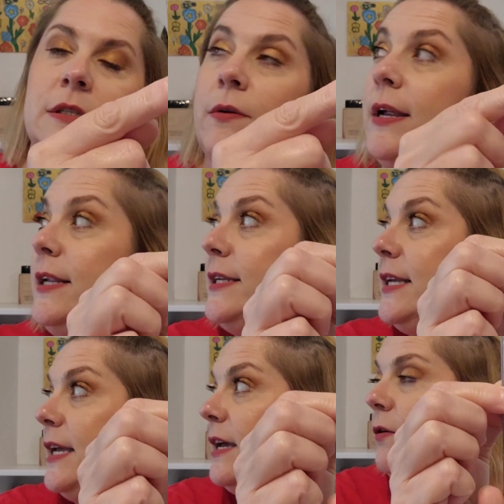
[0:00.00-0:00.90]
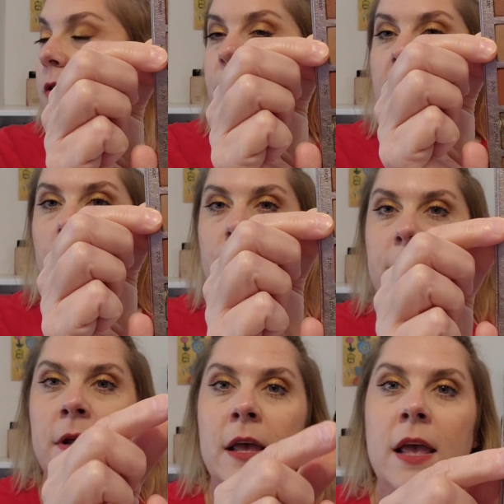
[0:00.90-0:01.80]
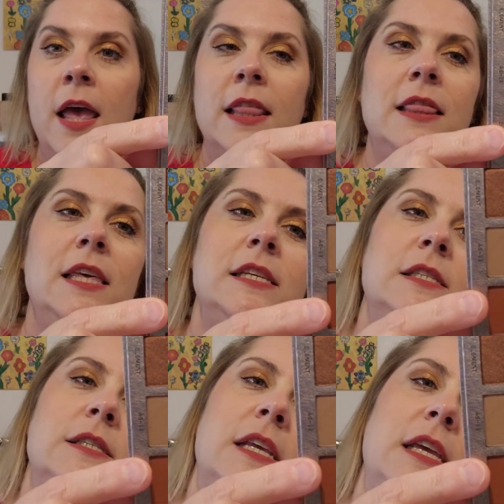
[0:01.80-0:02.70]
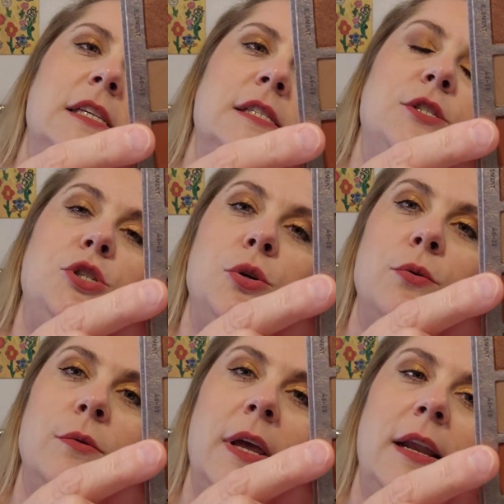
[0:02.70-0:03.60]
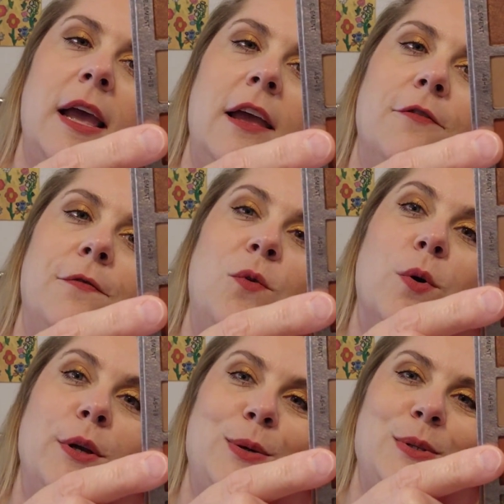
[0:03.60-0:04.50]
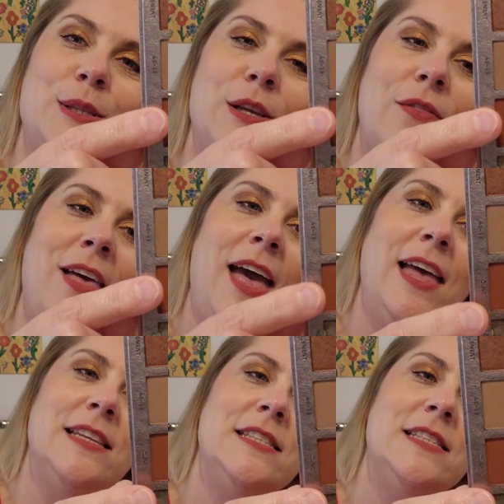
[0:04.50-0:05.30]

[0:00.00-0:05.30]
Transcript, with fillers: so I need to get going on that one. This is Dune, and I have four uses on that.